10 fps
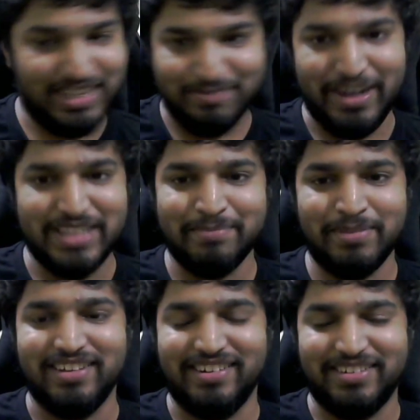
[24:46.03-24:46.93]
Pretty simple
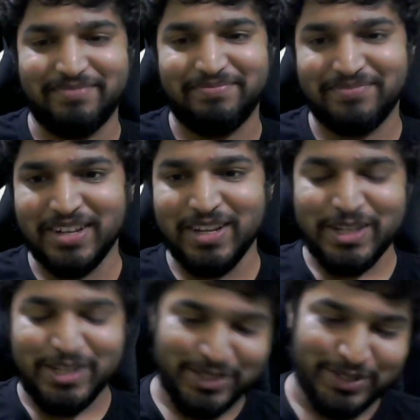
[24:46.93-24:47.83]
there.
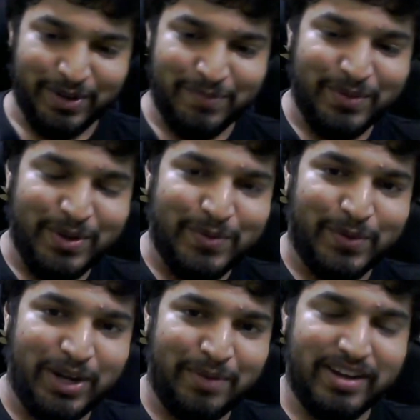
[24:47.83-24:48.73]
So what
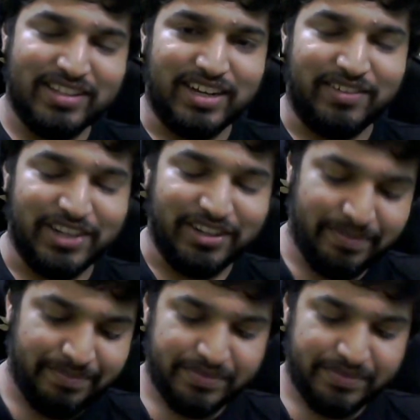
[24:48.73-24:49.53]
did we discover here?